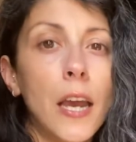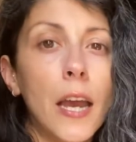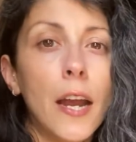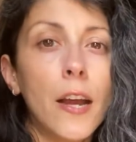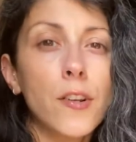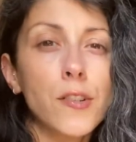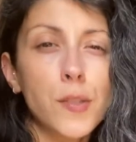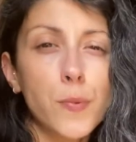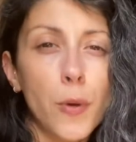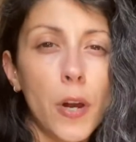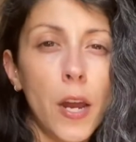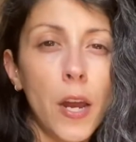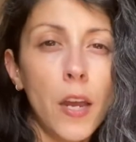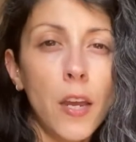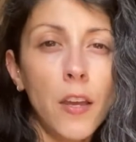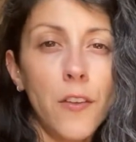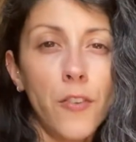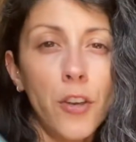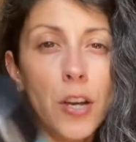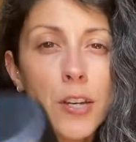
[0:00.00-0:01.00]
hairspray,
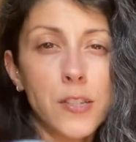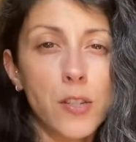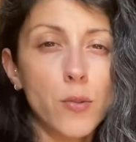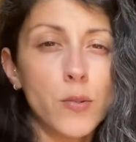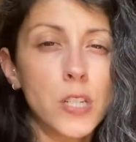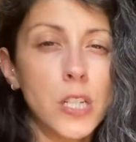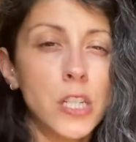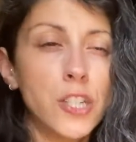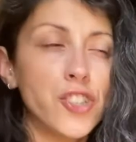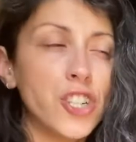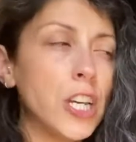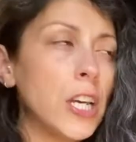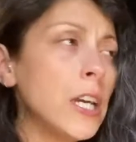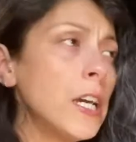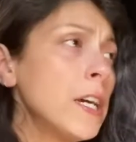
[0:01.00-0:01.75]
if you guys know TG.